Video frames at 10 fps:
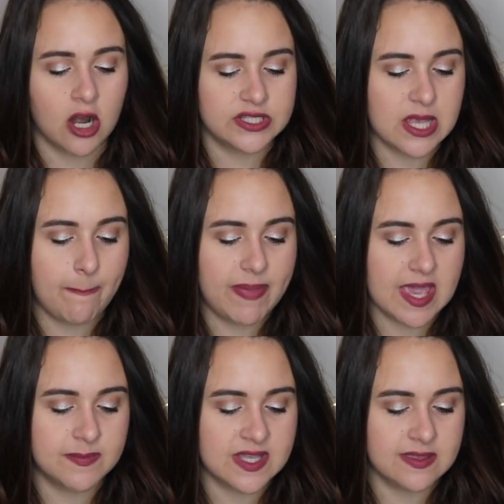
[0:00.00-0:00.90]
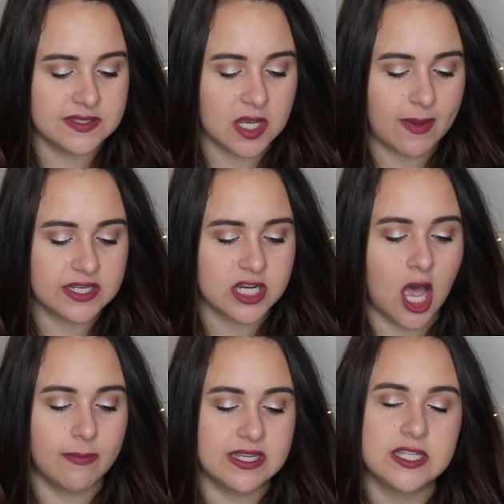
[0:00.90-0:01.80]
are some bibs. These are by
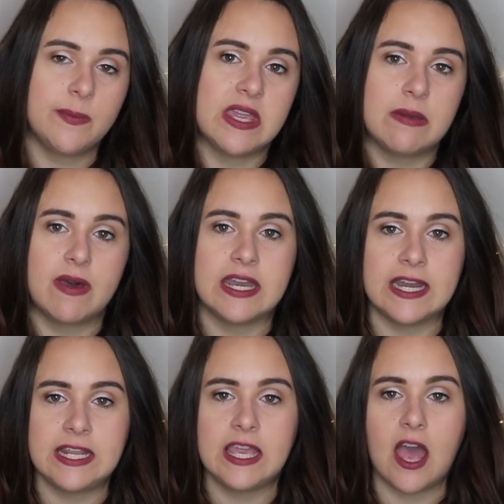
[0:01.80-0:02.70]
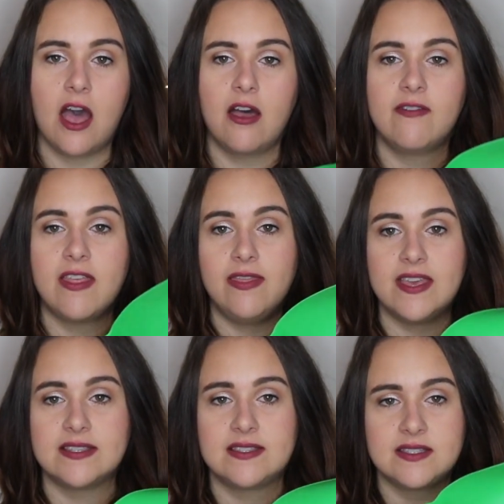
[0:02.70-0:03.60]
Tommie Tippee, but any of
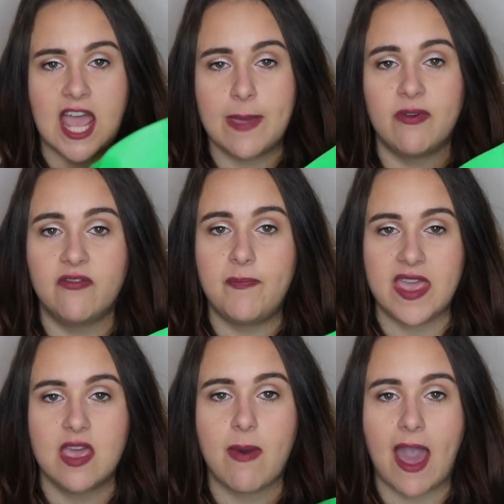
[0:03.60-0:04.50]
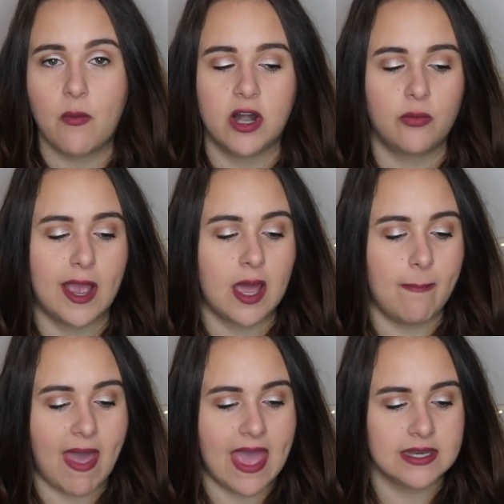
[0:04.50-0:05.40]
this type of bib I want to
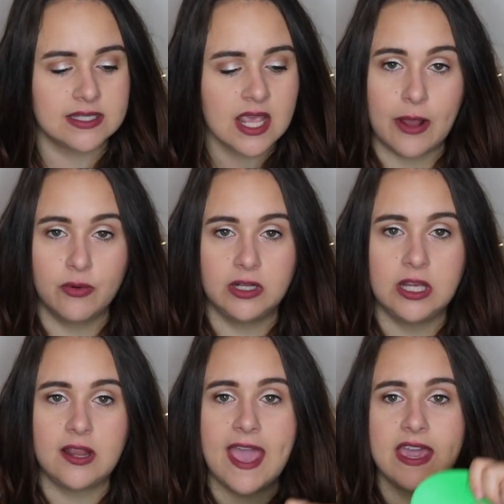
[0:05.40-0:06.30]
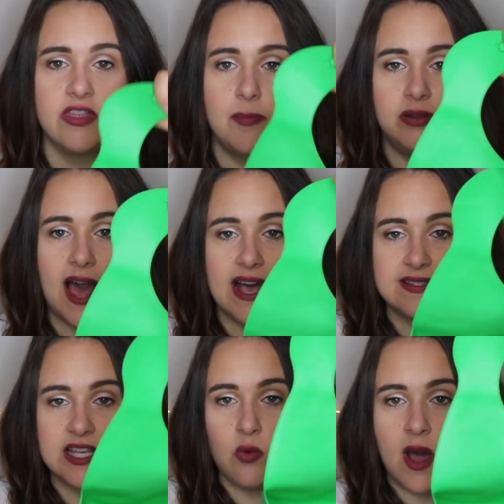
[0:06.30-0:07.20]
recommend. I really like the
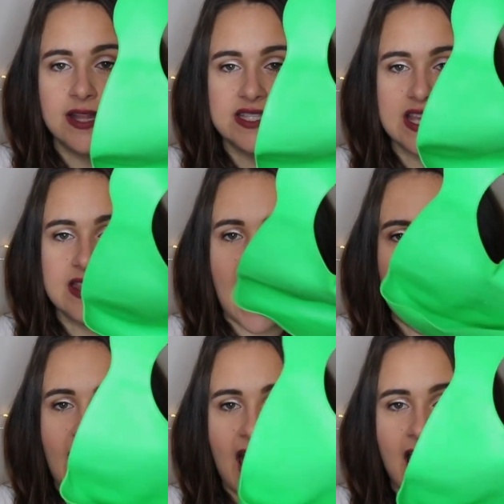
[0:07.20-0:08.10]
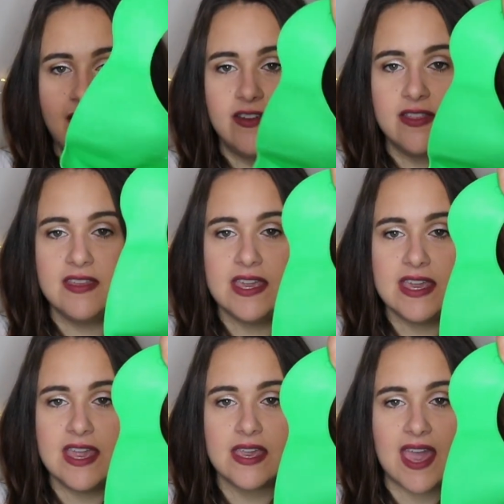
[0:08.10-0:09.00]
plastic ones that have
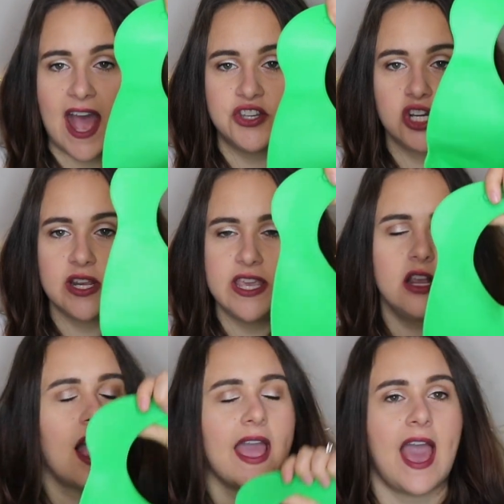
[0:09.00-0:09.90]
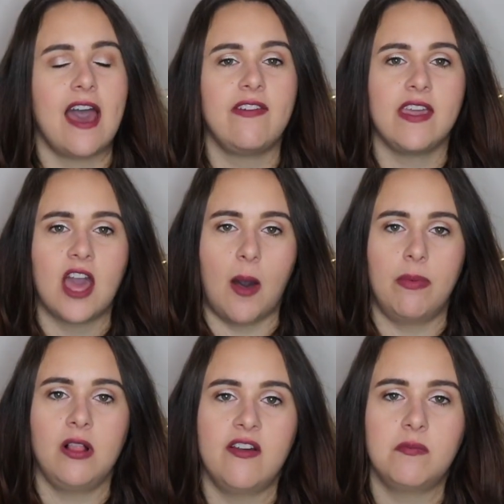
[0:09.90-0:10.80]
the catcher here. I have a
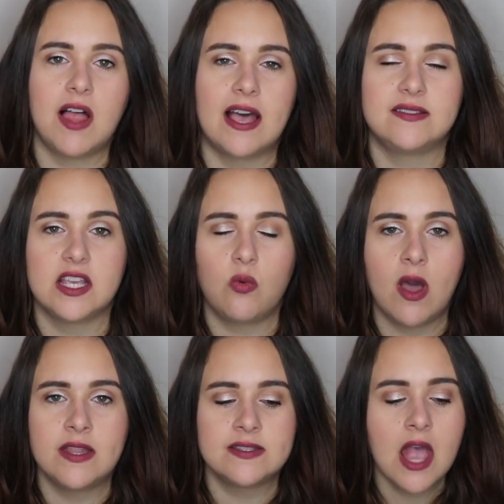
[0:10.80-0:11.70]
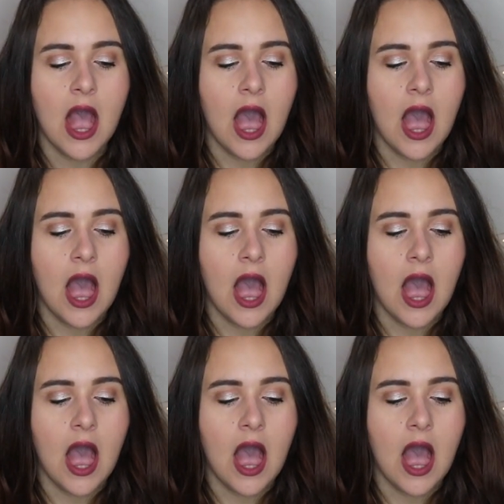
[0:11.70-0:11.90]
couple of plastic ones,